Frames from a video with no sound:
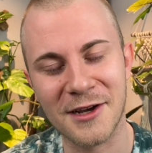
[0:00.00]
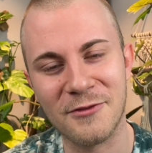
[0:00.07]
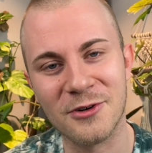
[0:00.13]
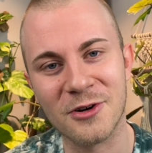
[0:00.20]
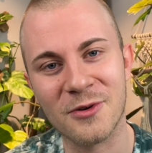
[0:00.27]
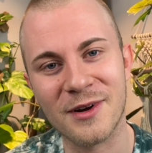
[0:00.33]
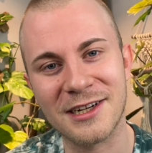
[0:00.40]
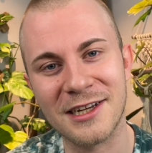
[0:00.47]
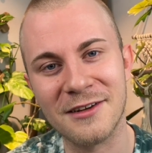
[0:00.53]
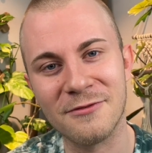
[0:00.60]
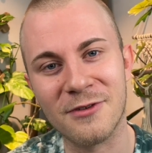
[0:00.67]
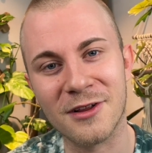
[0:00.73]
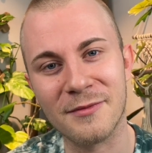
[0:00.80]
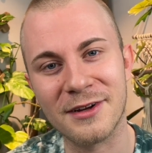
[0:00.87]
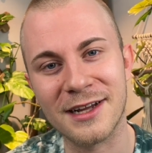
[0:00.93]
If you don't already,
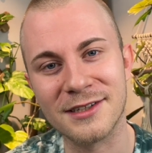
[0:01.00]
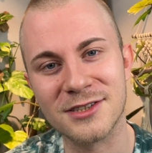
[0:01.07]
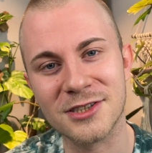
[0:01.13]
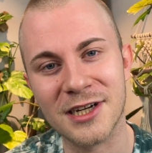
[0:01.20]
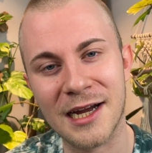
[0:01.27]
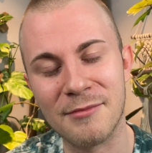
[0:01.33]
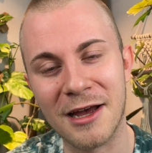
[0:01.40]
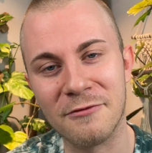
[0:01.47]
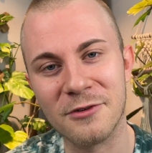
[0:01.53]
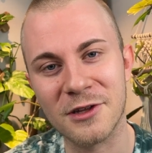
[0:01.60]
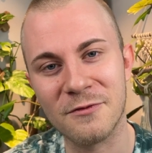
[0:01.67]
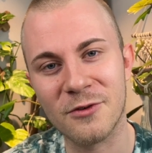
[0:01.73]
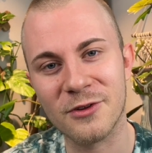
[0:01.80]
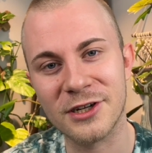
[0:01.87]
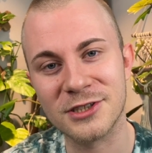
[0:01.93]
follow me on Instagram at Philly
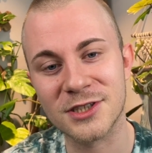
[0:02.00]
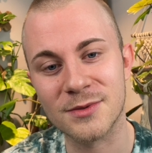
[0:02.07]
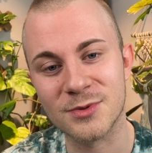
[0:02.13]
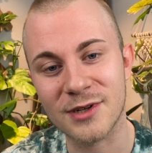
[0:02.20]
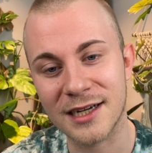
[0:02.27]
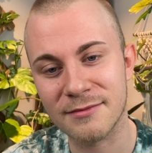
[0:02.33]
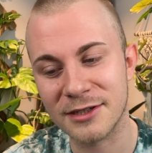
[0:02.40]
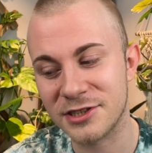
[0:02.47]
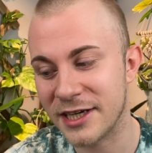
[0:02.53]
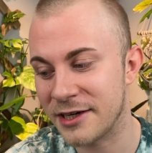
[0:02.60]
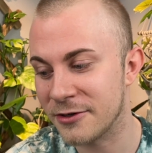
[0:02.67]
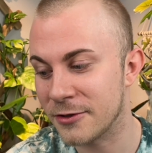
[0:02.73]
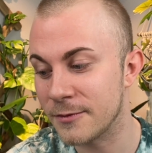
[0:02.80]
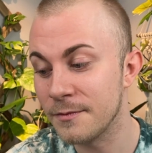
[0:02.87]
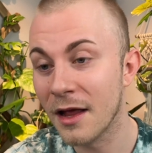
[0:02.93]
Foliage, subscribe to my
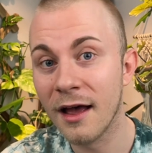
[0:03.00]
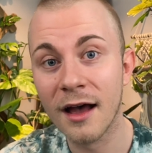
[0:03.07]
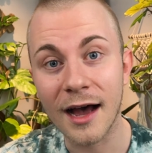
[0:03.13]
channel.